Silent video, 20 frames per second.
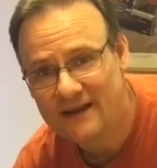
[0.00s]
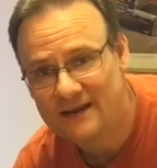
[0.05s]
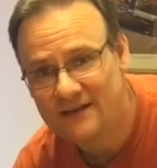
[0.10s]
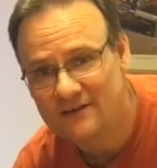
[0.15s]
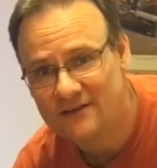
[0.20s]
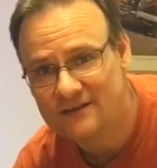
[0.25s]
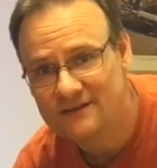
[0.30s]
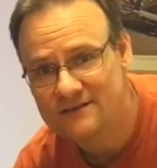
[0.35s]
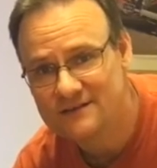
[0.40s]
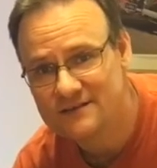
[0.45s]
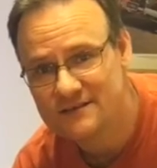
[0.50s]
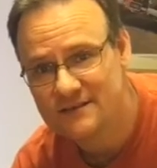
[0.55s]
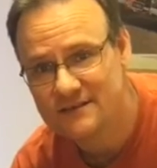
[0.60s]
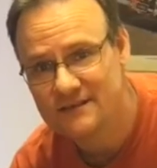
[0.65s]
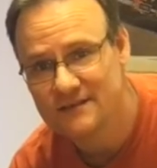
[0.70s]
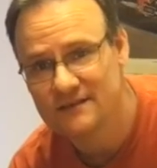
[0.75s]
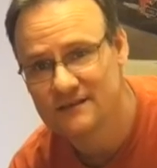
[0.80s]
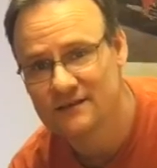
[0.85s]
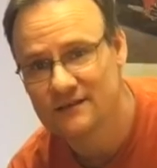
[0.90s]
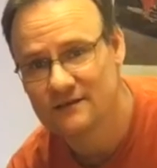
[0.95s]
You can
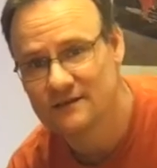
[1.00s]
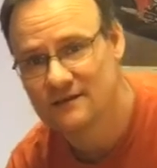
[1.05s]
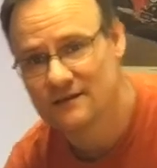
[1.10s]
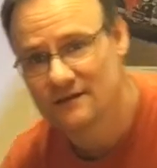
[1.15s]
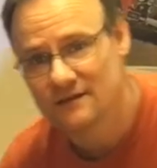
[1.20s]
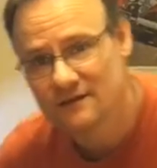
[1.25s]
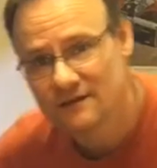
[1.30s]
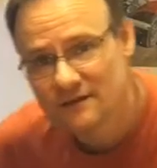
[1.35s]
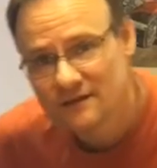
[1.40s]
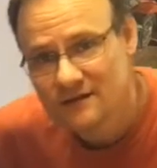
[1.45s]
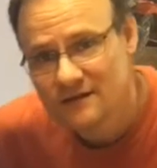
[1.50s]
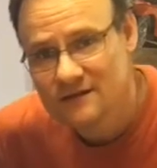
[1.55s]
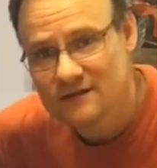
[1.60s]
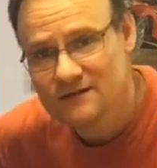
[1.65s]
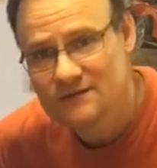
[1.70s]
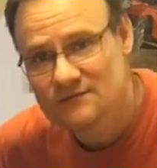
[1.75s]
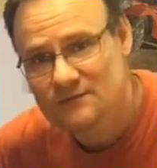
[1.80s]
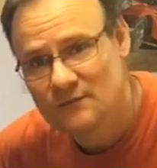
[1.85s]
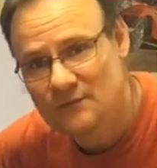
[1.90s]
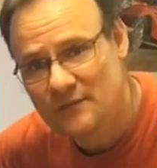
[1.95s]
see
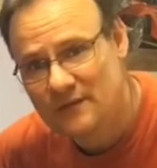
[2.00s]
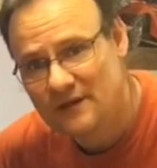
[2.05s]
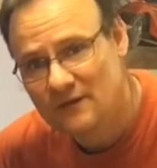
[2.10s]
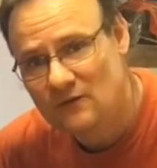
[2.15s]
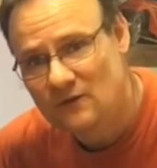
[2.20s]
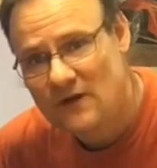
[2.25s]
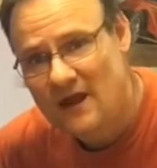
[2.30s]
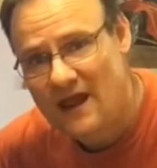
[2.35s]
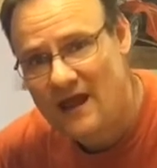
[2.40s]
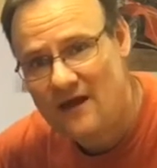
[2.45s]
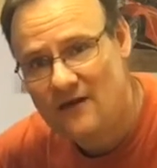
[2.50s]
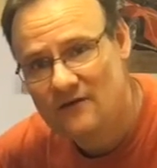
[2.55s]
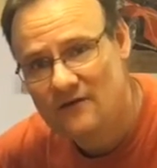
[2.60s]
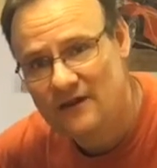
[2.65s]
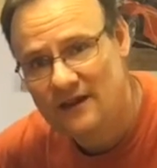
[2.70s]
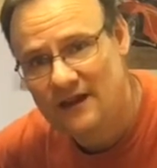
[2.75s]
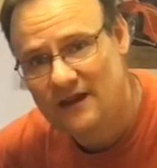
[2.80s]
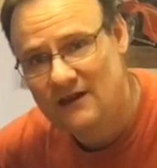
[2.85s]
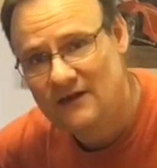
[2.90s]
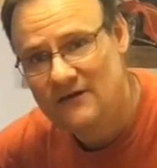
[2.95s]
this big round
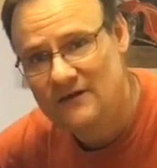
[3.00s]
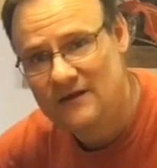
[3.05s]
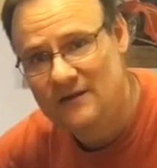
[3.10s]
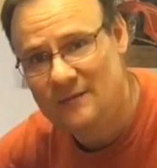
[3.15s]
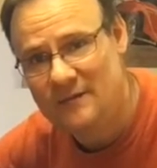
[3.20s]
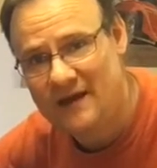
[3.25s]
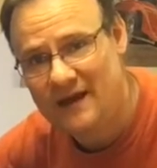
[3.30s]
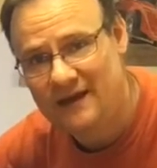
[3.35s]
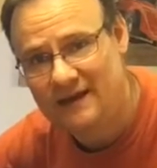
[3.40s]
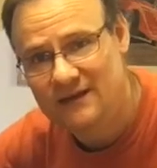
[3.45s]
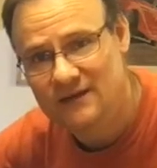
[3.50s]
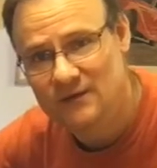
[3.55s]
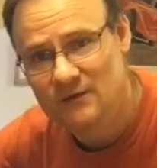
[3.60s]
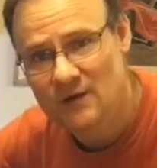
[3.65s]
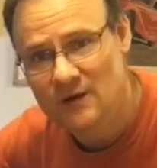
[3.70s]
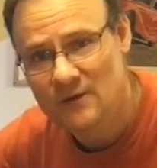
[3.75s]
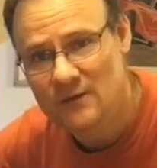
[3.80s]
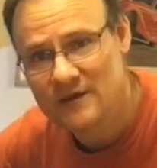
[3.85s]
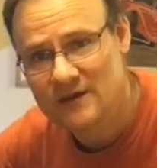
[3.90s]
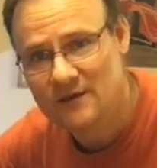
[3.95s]
area back here
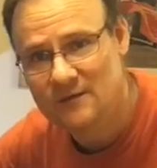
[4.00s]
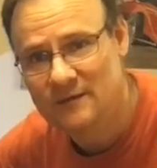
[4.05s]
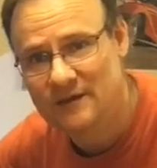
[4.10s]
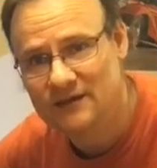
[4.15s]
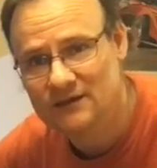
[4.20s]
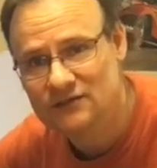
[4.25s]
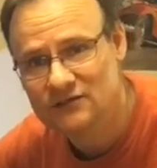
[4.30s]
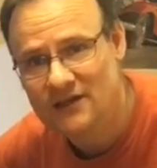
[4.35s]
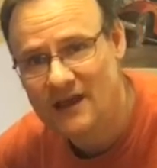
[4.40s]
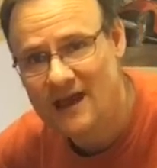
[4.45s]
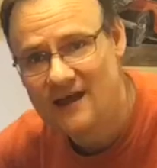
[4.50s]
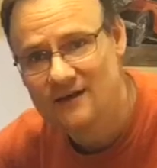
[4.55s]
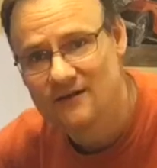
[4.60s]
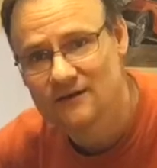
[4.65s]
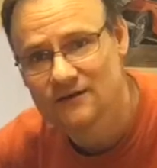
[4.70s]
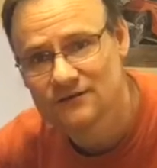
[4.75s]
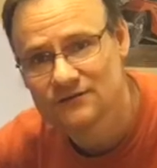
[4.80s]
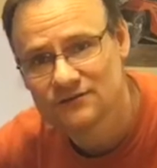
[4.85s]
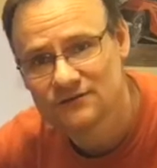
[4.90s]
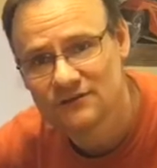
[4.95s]
where we can make
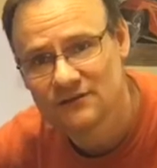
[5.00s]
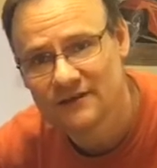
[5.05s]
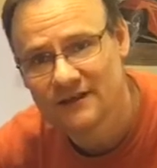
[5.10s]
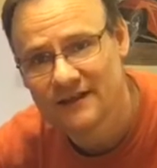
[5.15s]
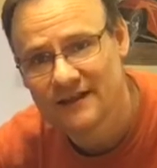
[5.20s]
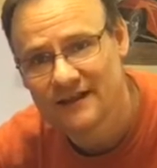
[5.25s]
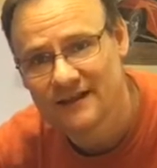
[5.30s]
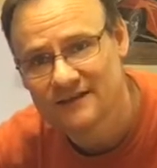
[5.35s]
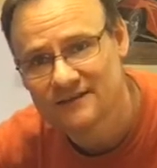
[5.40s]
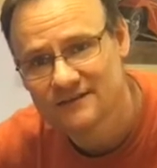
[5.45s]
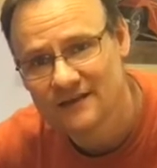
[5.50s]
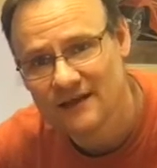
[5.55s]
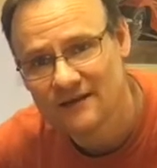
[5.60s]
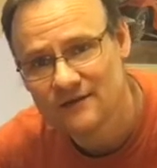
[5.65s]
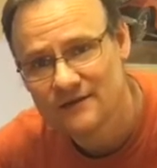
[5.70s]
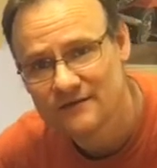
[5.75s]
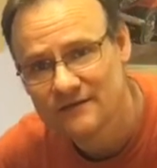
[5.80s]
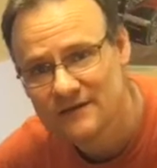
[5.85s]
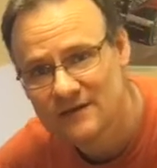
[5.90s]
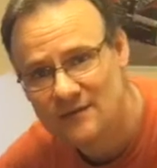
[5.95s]
shadows. Look at this. I don't
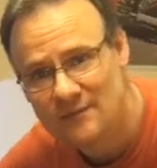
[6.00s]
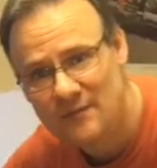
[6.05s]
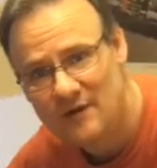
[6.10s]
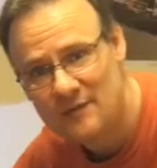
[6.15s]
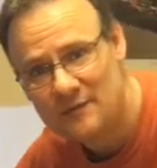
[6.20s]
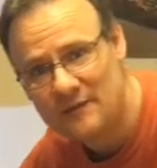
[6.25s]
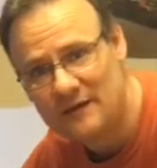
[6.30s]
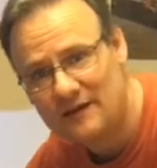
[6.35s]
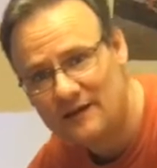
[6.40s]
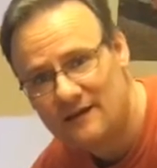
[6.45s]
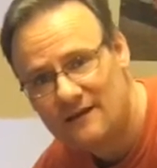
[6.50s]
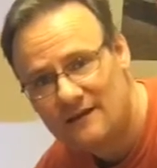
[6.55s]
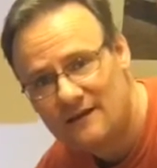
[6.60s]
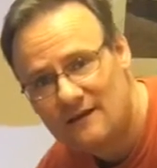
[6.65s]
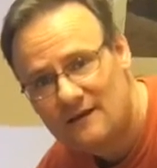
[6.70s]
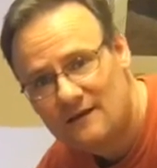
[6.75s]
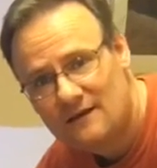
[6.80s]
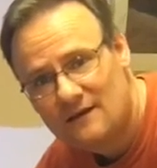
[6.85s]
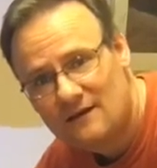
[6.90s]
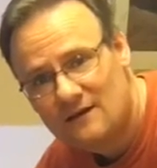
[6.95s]
even need a puppet.
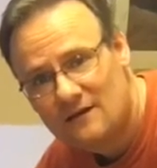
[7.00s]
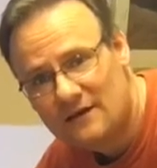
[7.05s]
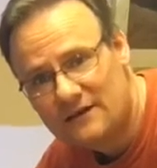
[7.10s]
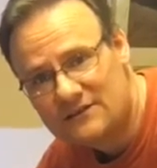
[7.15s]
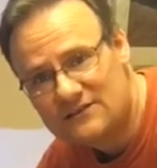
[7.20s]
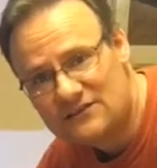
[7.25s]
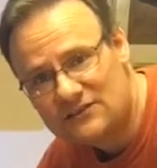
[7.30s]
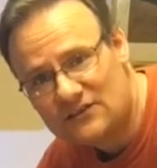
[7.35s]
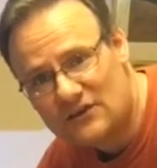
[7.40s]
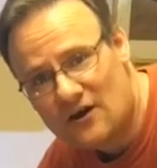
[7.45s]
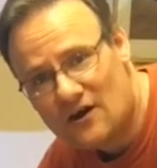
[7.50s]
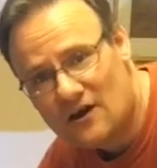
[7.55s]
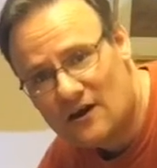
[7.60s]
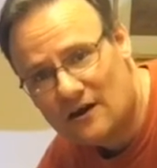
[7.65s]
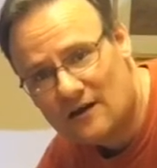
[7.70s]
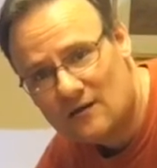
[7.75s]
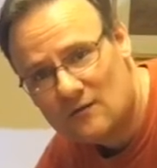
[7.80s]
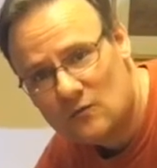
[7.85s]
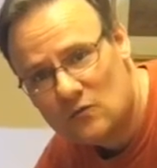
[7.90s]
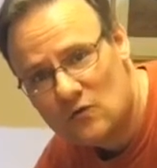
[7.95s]
Look, it's a dog.
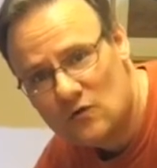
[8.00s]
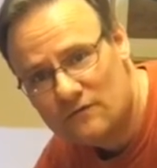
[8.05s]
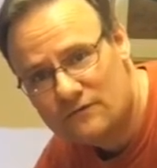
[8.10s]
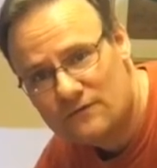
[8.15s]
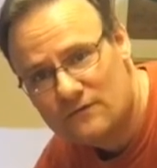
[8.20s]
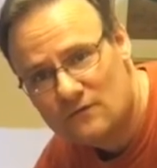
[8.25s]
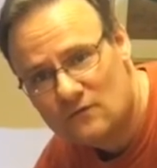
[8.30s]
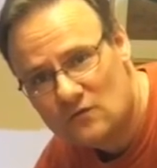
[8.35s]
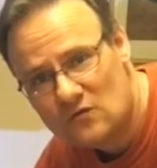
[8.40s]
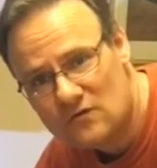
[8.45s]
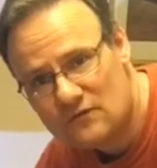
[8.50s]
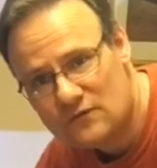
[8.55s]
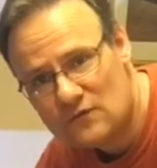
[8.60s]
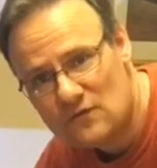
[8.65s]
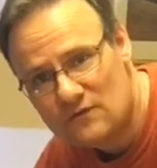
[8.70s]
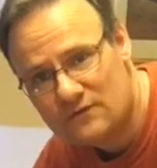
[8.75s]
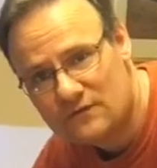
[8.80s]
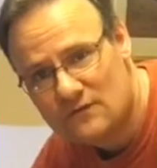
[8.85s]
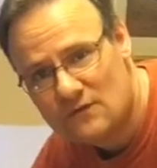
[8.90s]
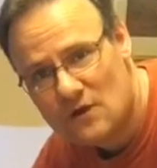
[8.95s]
Roof, roof,
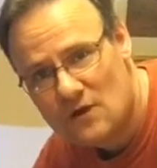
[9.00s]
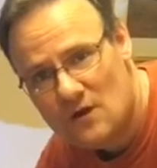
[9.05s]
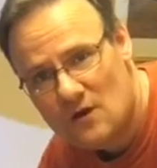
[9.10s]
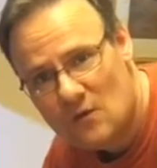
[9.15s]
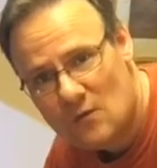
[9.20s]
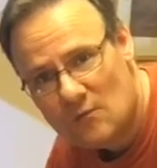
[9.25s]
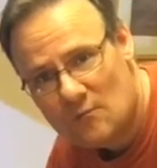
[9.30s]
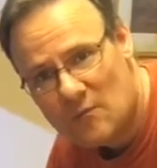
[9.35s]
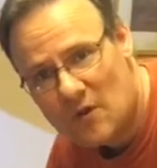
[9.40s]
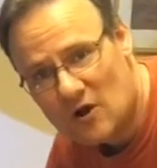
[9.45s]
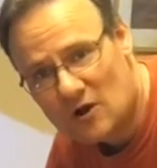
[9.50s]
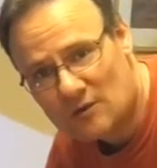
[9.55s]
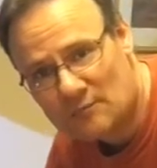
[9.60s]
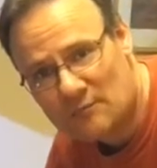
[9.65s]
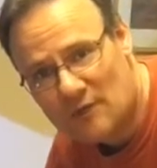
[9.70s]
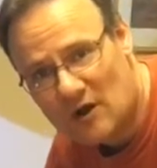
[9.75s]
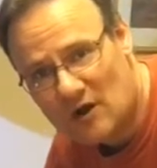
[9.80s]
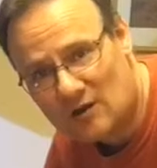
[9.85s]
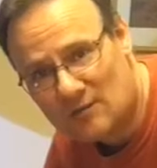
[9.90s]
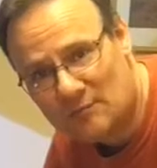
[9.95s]
roof. Bark,
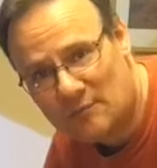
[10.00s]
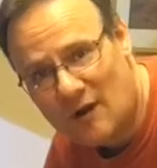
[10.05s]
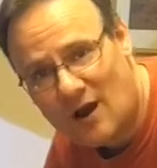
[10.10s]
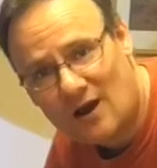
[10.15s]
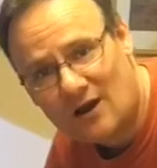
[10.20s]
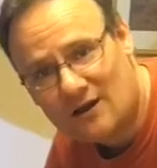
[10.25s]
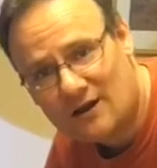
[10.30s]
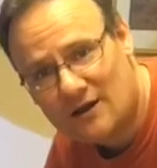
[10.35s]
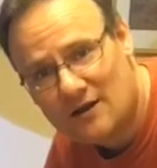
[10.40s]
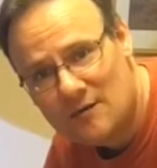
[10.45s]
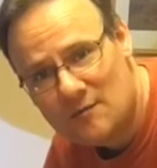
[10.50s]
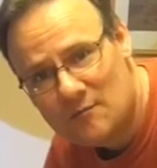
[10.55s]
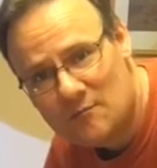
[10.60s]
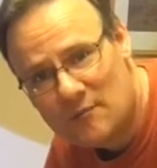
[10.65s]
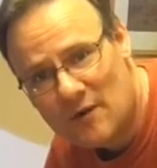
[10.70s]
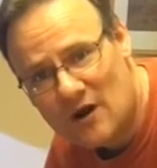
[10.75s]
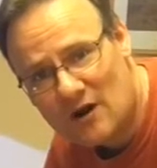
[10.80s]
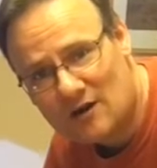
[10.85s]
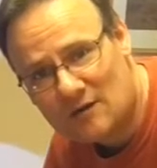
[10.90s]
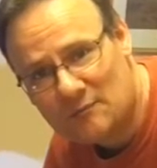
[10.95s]
bark, bark.
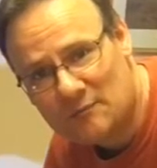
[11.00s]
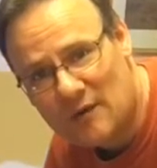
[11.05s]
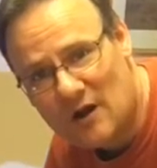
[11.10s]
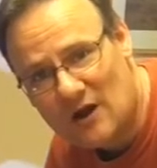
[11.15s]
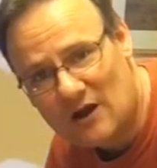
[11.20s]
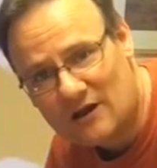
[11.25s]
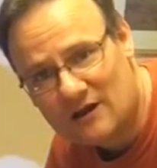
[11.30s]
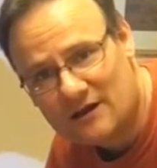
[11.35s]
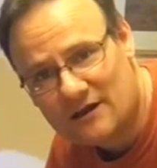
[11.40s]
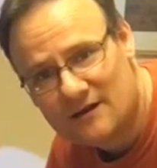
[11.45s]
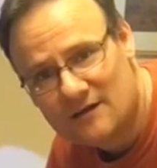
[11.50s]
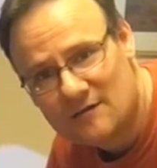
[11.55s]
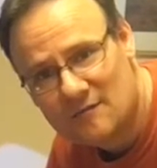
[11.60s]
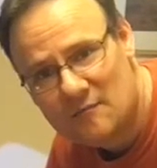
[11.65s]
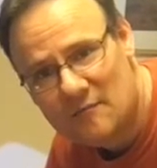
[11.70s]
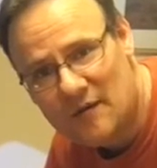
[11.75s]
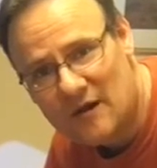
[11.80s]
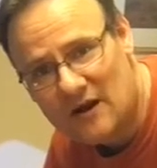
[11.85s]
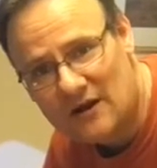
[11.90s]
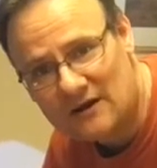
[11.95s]
Bark, bark,
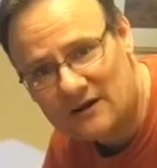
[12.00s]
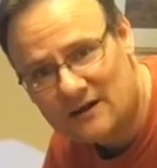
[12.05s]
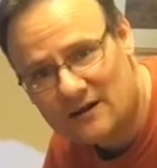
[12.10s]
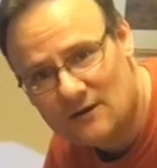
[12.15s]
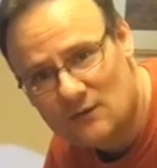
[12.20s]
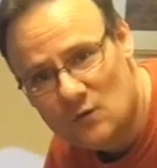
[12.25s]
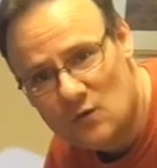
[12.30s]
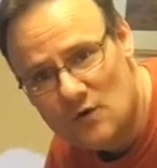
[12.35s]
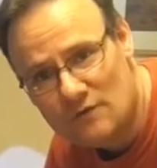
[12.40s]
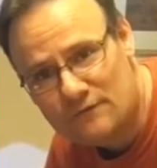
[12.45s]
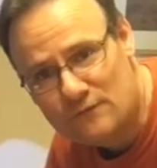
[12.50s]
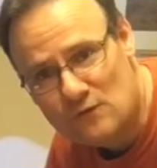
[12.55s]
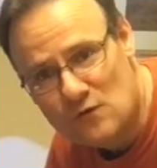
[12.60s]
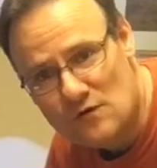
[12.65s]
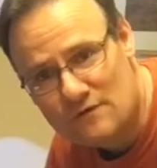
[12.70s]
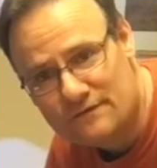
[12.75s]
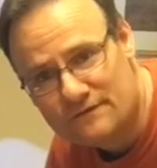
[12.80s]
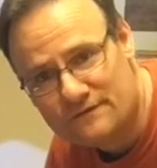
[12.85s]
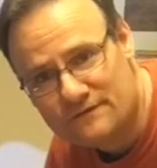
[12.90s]
bark. Woof, woof.